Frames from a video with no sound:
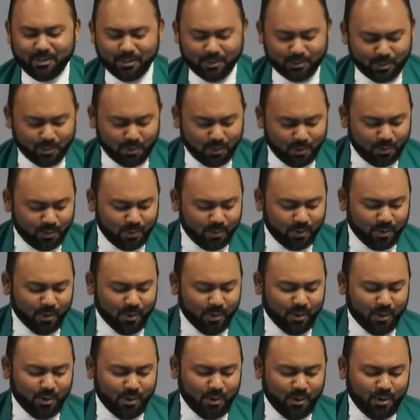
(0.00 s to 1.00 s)

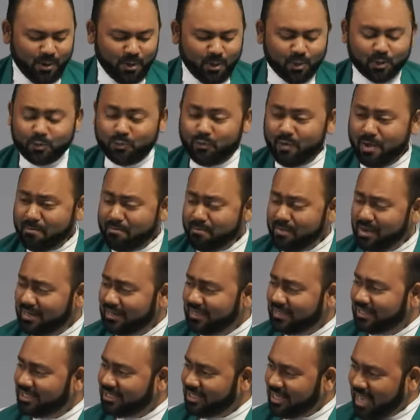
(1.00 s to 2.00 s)
So to swim
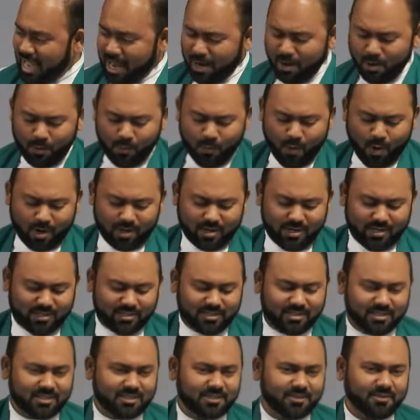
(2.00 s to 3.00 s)
in shallow
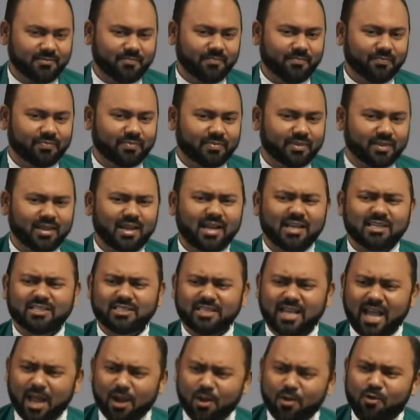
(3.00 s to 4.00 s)
waters, a
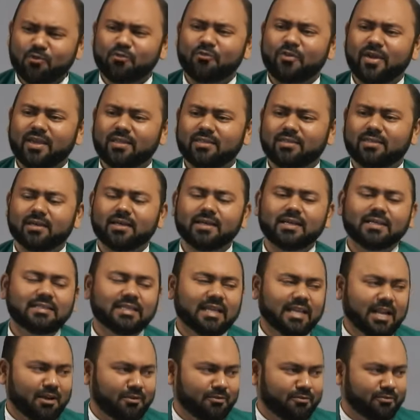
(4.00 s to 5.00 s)
shallow faith
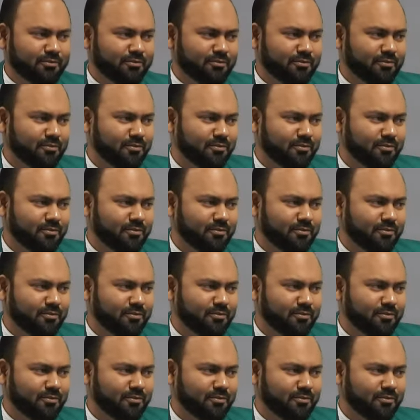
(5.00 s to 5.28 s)
is enough.